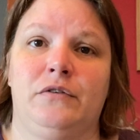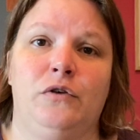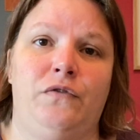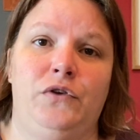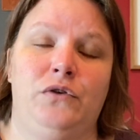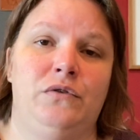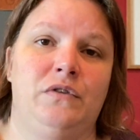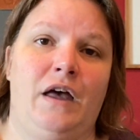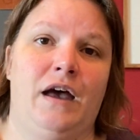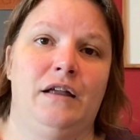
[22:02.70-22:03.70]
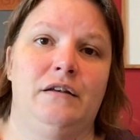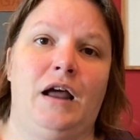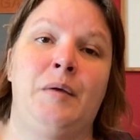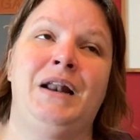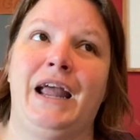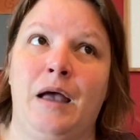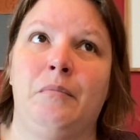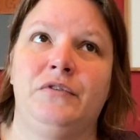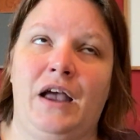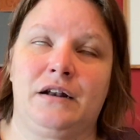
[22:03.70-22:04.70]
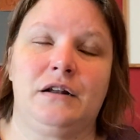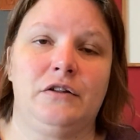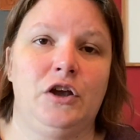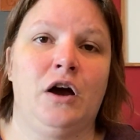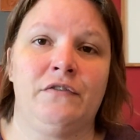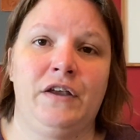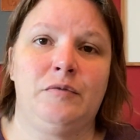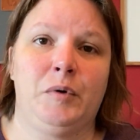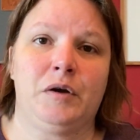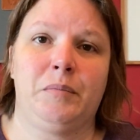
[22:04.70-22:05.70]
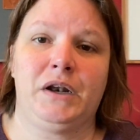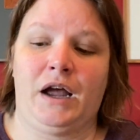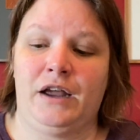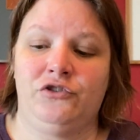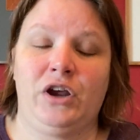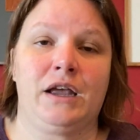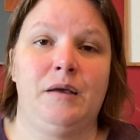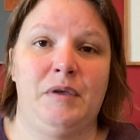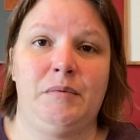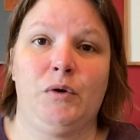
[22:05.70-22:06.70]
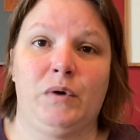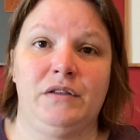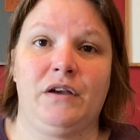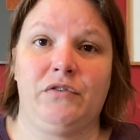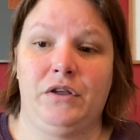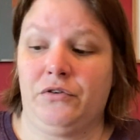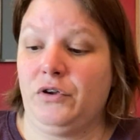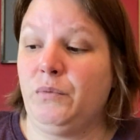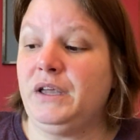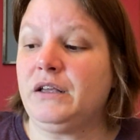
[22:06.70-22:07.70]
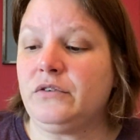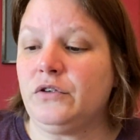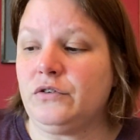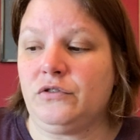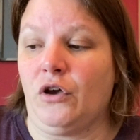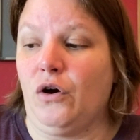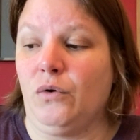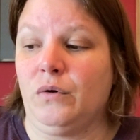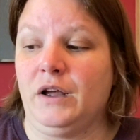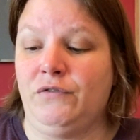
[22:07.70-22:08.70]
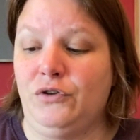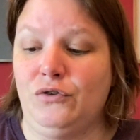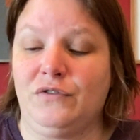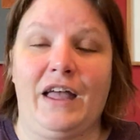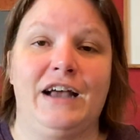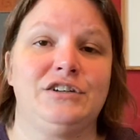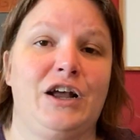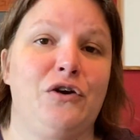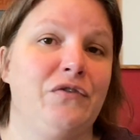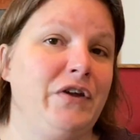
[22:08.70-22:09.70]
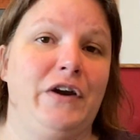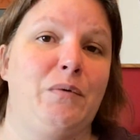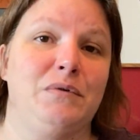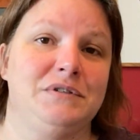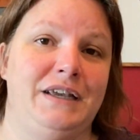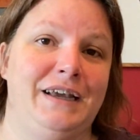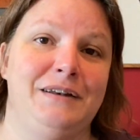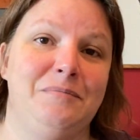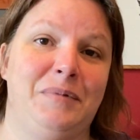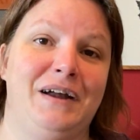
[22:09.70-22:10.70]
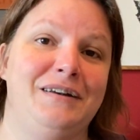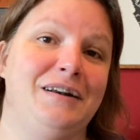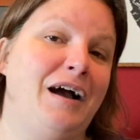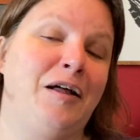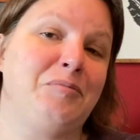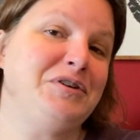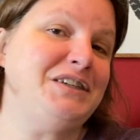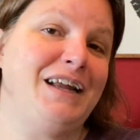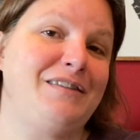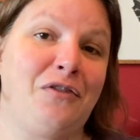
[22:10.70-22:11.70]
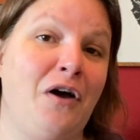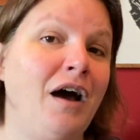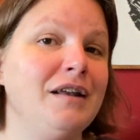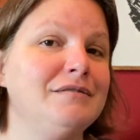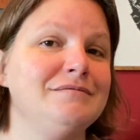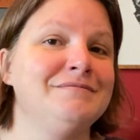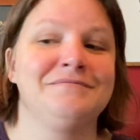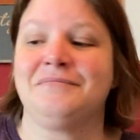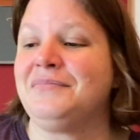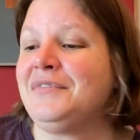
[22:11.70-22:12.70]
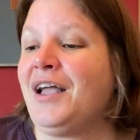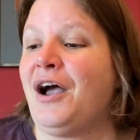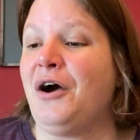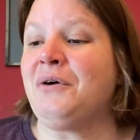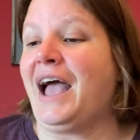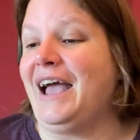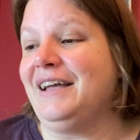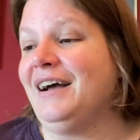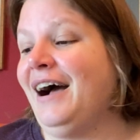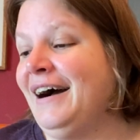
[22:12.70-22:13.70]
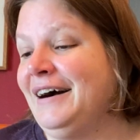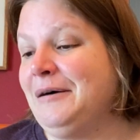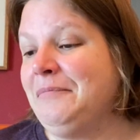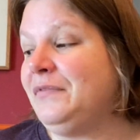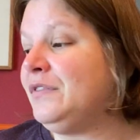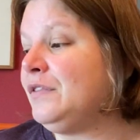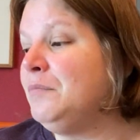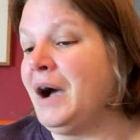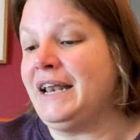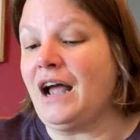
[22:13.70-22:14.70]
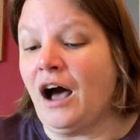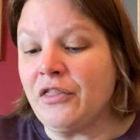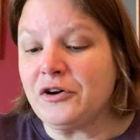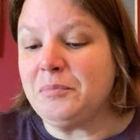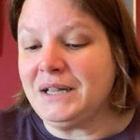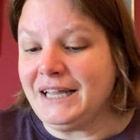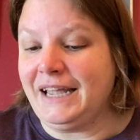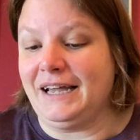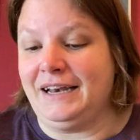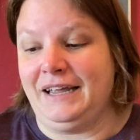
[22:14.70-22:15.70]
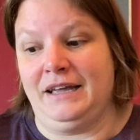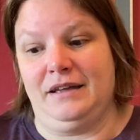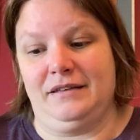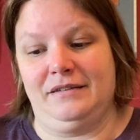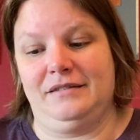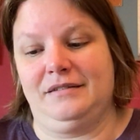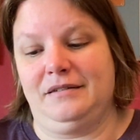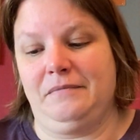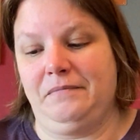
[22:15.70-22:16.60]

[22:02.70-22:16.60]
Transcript: so if you use that, I mean, I am technically on Facebook, but I check it maybe once every 3 weeks. So if you use the hashtag over there, I won't see it, but I'll appreciate the thought. Okay, my other plan is,